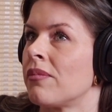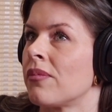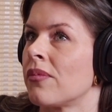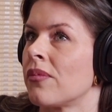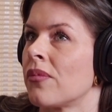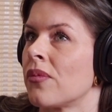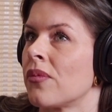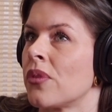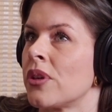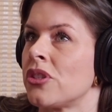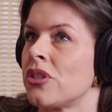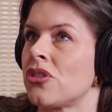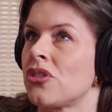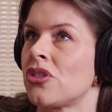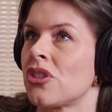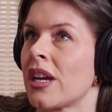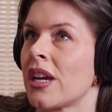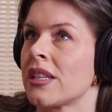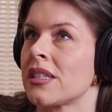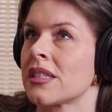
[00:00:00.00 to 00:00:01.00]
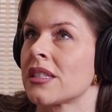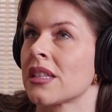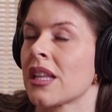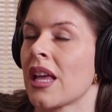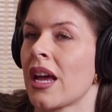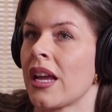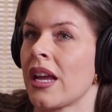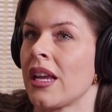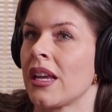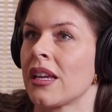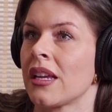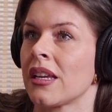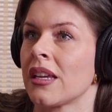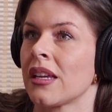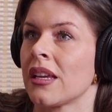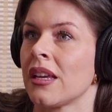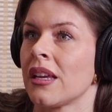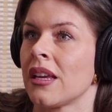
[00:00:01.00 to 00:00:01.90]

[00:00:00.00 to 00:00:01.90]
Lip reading: was just like